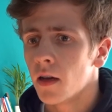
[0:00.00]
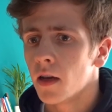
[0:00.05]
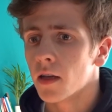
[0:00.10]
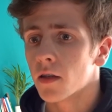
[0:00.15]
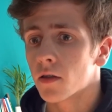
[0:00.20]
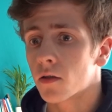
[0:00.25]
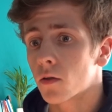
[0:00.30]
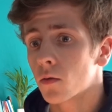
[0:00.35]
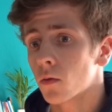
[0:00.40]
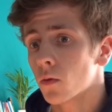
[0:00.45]

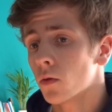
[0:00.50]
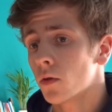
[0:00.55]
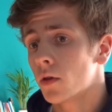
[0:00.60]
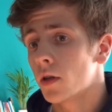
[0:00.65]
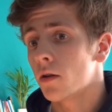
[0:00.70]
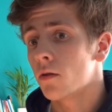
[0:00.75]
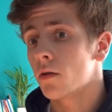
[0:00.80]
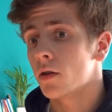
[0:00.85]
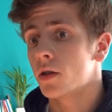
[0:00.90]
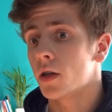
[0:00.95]
In school
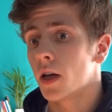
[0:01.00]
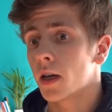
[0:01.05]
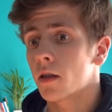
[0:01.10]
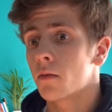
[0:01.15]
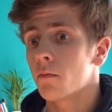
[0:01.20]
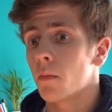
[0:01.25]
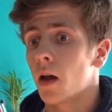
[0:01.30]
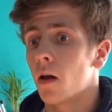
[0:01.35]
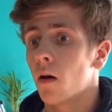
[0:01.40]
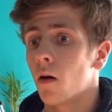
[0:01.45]
they
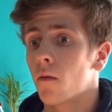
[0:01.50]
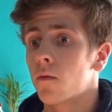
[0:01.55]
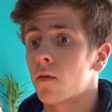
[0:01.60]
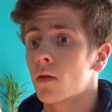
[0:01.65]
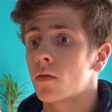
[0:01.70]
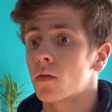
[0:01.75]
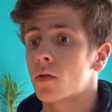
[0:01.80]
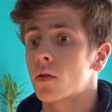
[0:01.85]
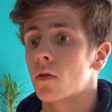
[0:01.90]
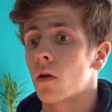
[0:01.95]
rejected my offer
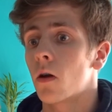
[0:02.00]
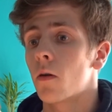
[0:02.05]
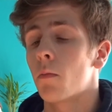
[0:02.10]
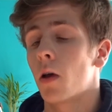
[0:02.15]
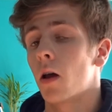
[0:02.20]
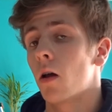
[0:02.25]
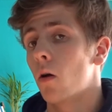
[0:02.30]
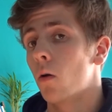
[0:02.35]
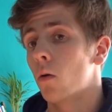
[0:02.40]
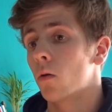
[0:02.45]
to start
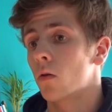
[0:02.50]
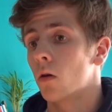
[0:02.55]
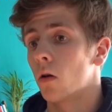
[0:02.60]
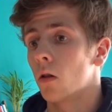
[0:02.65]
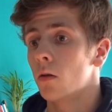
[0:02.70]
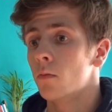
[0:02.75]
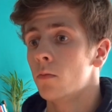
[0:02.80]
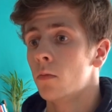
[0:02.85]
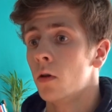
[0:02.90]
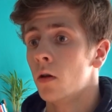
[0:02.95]
my own
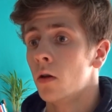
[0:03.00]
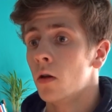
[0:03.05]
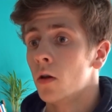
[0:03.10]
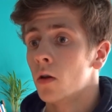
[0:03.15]
column,